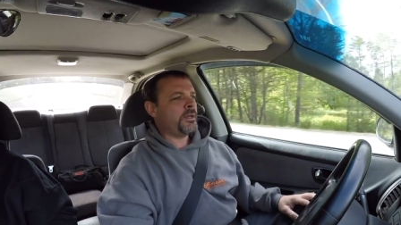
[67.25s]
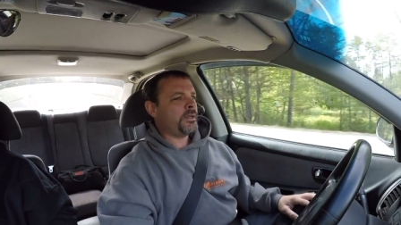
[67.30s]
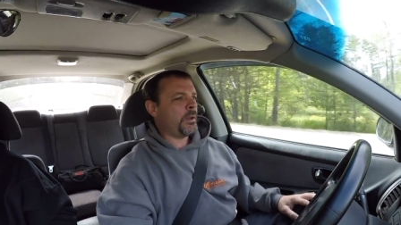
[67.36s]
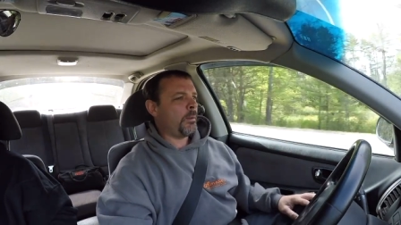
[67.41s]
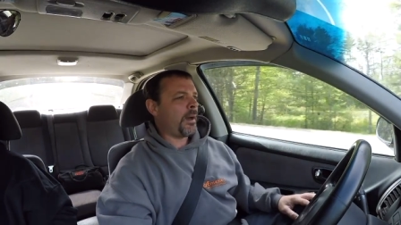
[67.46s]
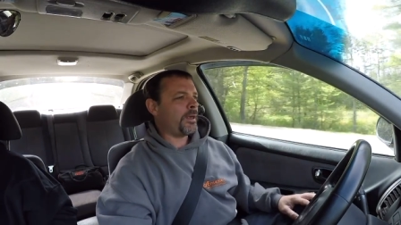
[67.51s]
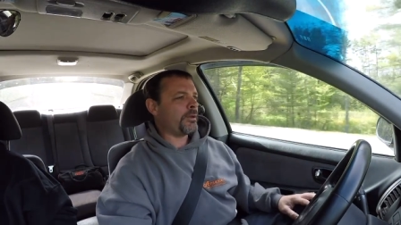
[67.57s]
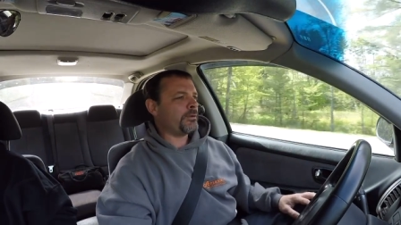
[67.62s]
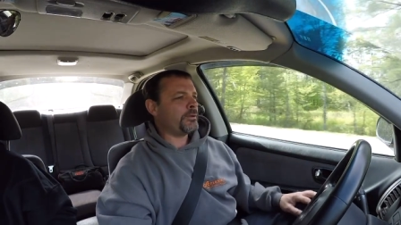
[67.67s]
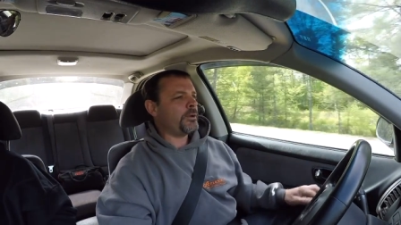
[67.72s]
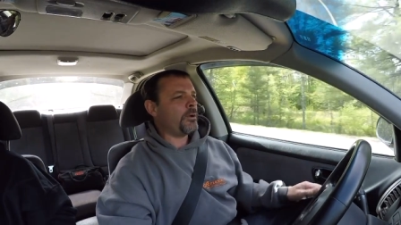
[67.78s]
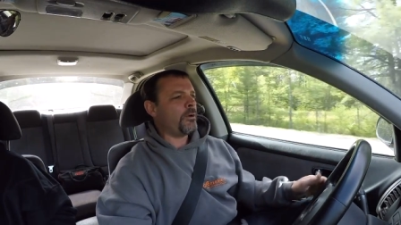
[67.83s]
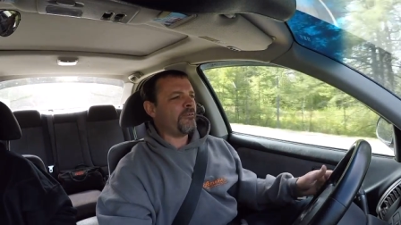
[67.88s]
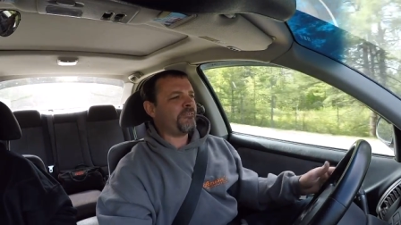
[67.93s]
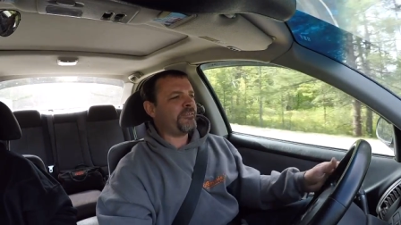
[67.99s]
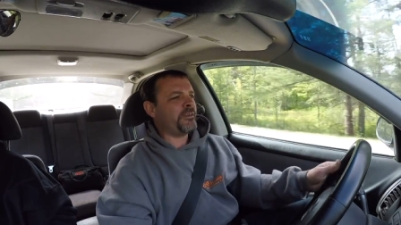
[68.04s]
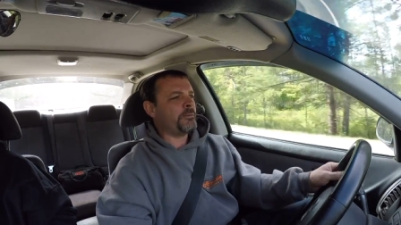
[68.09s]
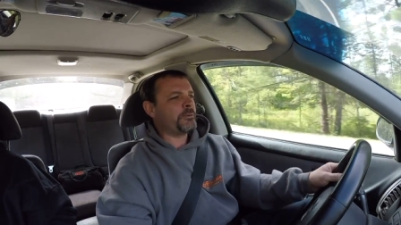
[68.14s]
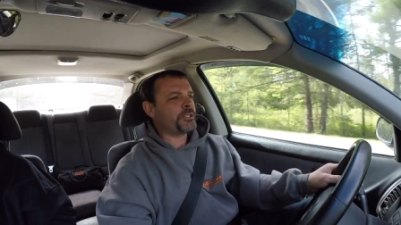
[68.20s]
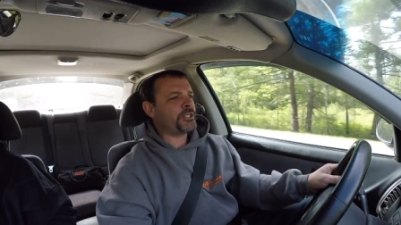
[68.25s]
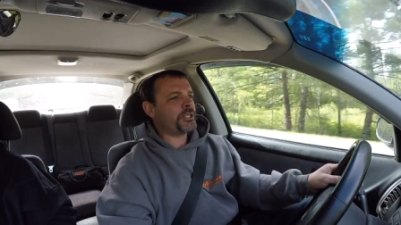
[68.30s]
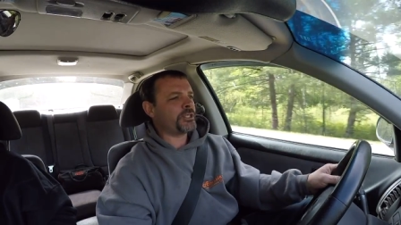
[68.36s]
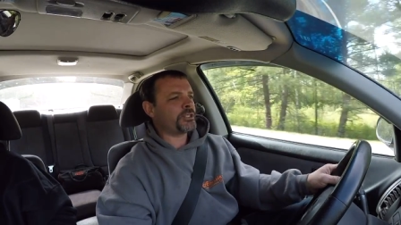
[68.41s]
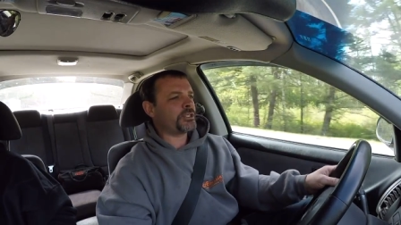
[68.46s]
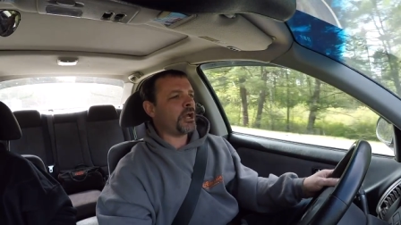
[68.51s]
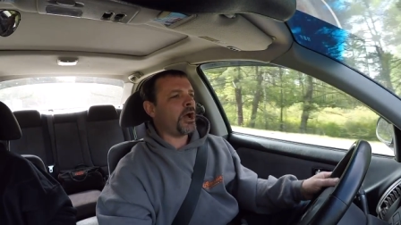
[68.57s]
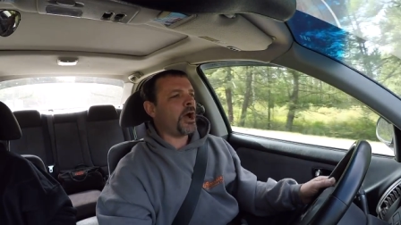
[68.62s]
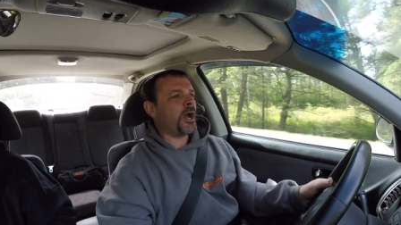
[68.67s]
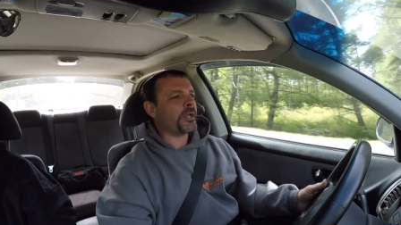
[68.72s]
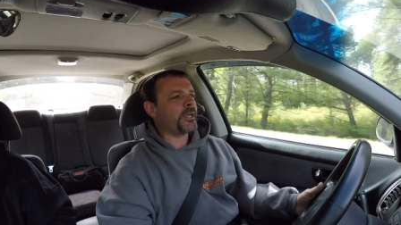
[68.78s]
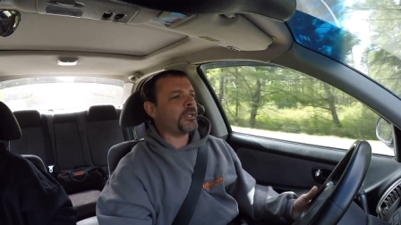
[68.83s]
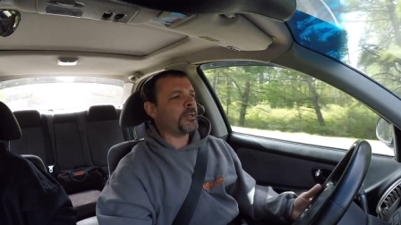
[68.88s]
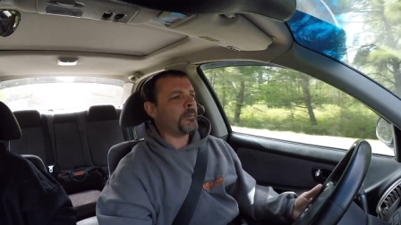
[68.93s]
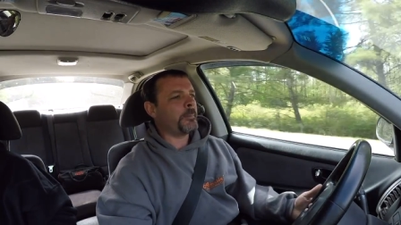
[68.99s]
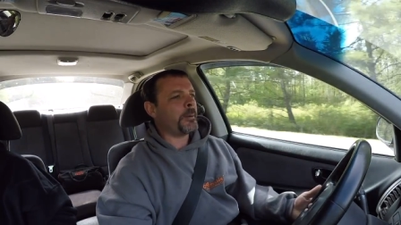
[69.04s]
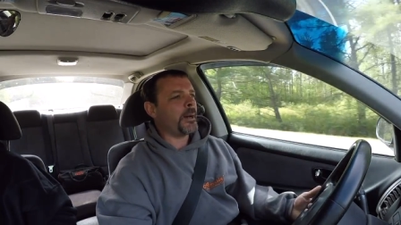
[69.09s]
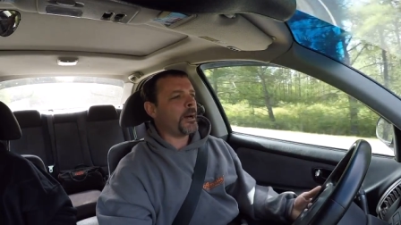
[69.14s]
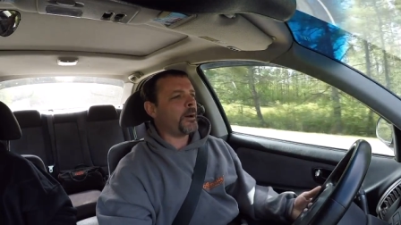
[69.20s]
Now I don't know if he was just
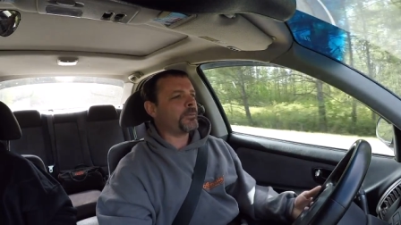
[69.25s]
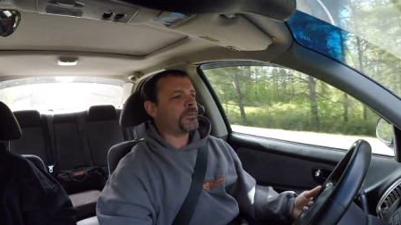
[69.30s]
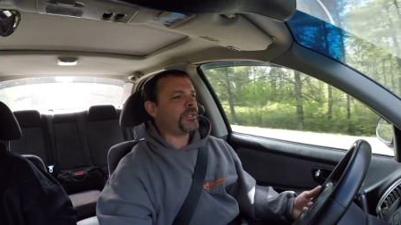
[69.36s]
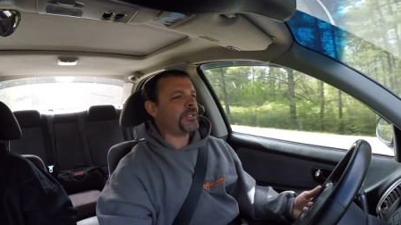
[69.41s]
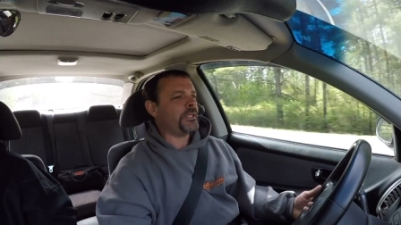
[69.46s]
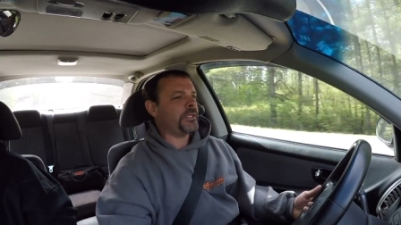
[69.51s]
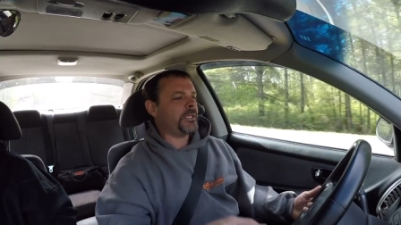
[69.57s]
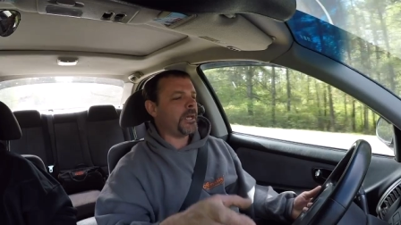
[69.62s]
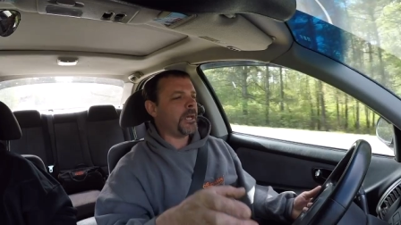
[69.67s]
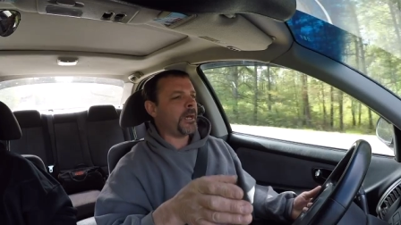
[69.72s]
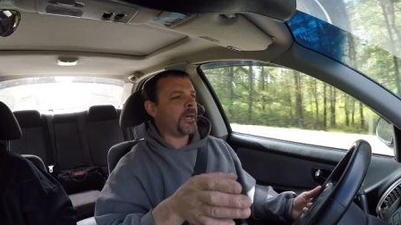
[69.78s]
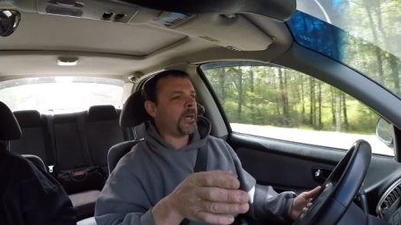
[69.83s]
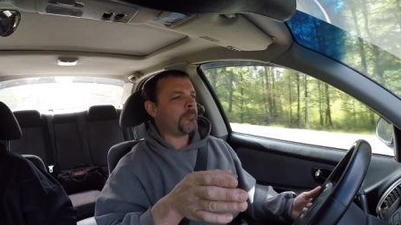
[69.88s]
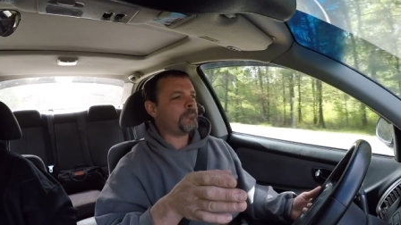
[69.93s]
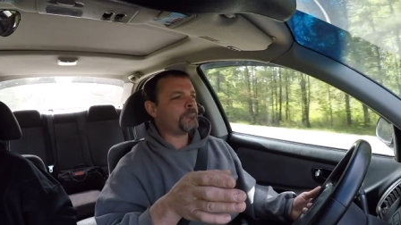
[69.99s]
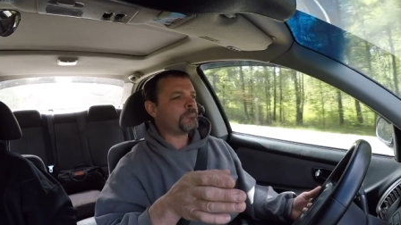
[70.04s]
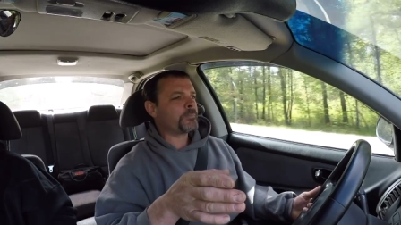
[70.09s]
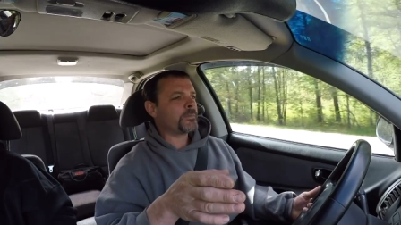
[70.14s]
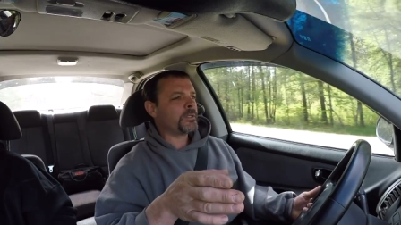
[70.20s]
talking about the